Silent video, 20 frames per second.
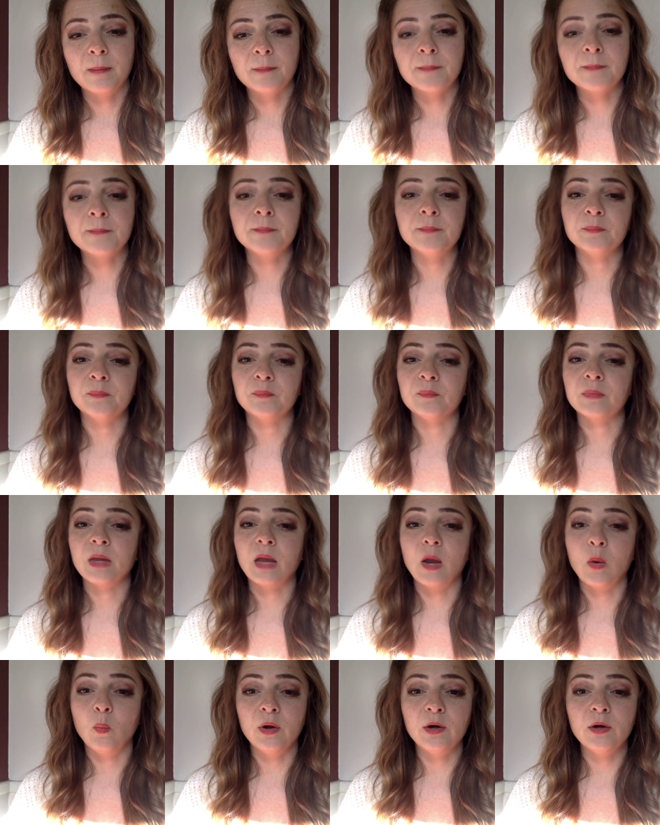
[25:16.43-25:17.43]
Hmm,
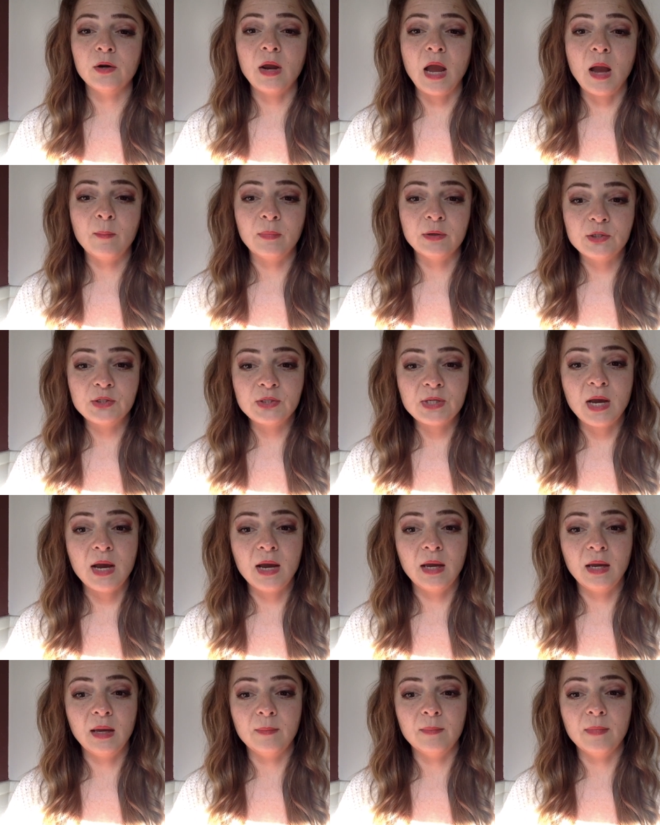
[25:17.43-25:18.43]
I wonder how much
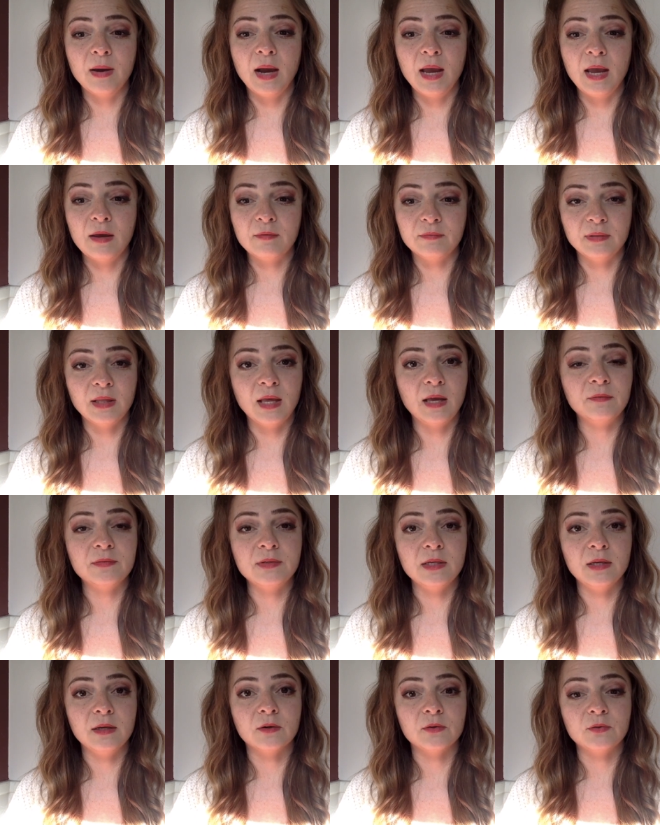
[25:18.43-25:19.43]
time I have
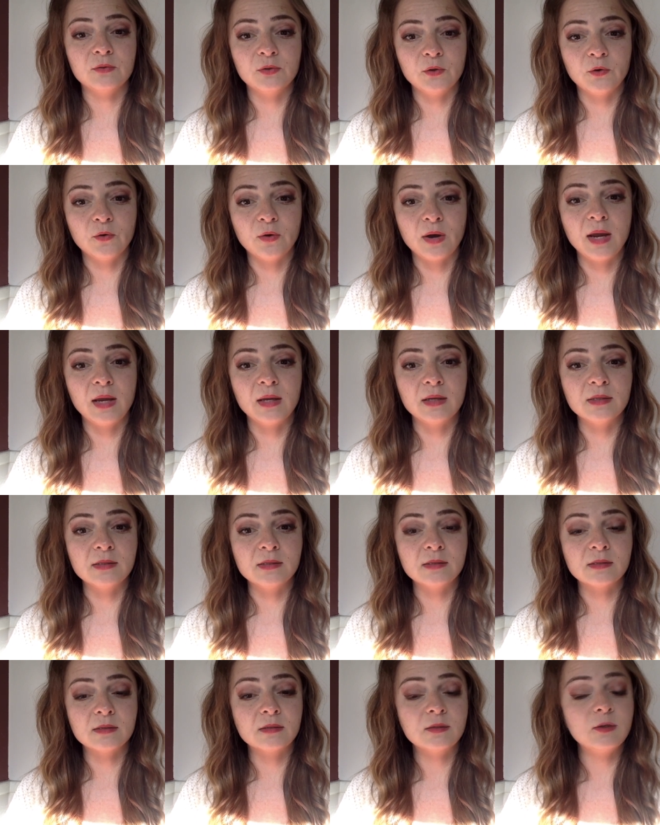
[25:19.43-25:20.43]
left here to
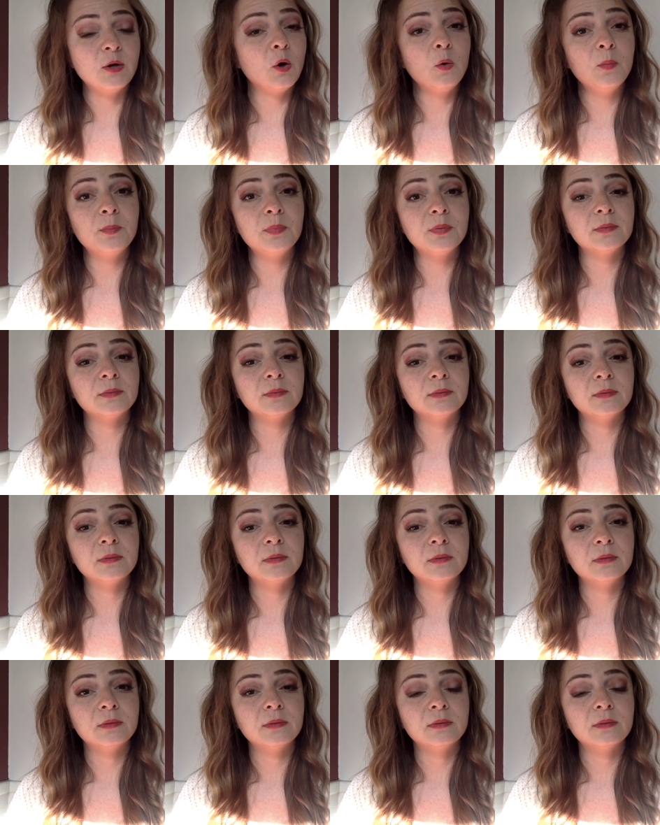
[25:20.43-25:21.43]
graze. Nope,
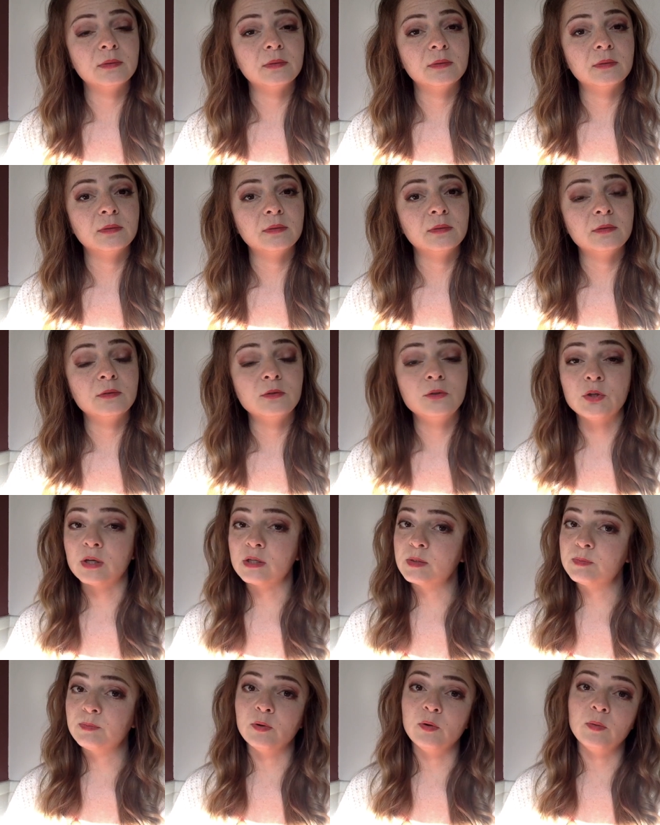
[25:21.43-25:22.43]

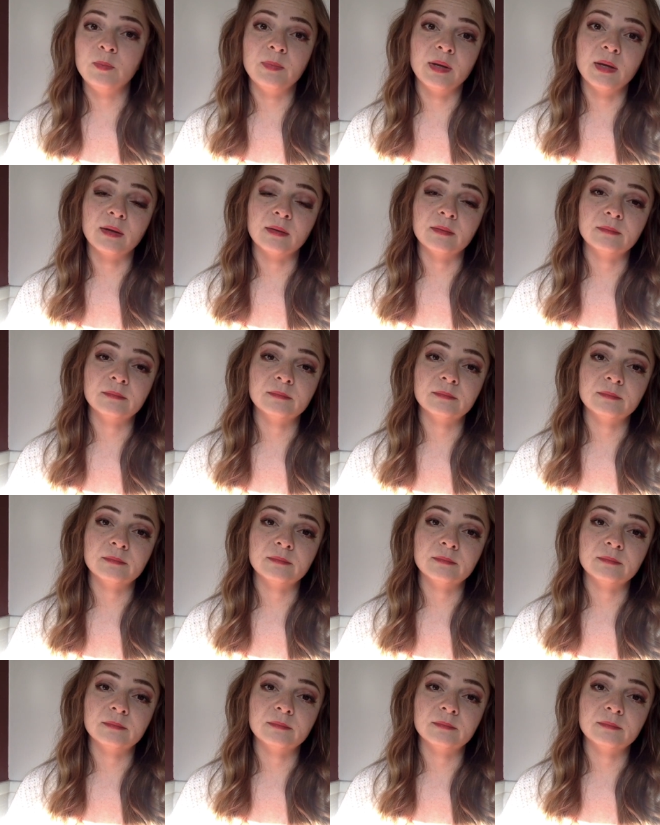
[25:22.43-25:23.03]
just pooping.